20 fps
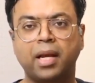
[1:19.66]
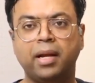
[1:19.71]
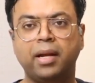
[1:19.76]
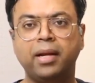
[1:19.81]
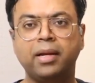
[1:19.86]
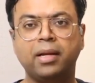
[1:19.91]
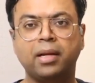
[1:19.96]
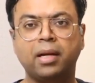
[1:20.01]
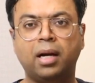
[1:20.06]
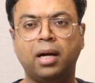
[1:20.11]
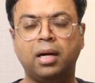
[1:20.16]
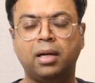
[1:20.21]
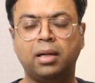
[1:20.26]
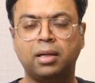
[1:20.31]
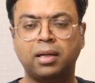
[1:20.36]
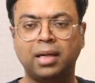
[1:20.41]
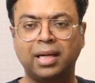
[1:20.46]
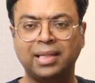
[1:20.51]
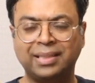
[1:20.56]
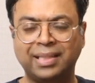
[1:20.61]
in
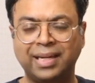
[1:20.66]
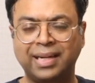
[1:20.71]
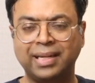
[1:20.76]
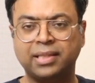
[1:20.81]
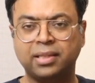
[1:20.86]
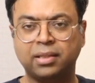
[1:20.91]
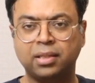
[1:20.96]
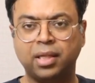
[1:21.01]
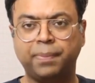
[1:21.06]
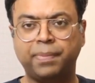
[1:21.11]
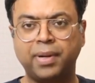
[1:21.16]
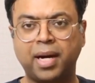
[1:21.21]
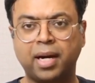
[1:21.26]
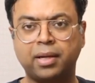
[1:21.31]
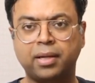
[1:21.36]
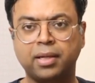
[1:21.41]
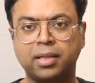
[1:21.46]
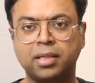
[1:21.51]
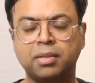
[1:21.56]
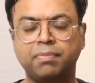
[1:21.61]
our aesthetic surgery
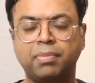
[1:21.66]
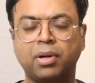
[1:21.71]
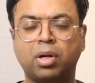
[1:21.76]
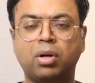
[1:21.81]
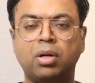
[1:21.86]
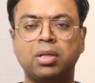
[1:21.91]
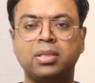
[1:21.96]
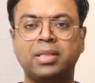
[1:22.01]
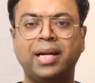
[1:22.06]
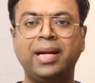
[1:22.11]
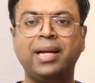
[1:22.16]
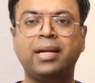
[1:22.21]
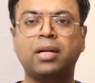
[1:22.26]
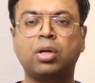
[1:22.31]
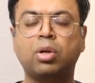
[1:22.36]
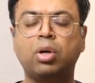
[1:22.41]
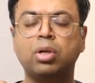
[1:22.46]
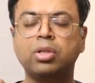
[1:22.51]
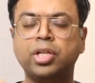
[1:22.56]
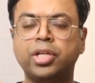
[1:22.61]
practice because it
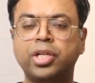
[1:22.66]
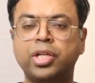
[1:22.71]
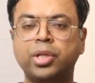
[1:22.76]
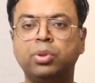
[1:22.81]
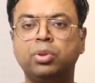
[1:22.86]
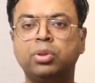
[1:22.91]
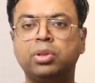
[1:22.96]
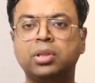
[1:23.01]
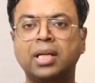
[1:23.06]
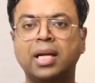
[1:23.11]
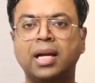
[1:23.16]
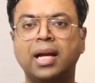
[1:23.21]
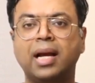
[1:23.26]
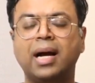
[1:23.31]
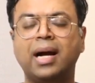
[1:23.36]
constitutes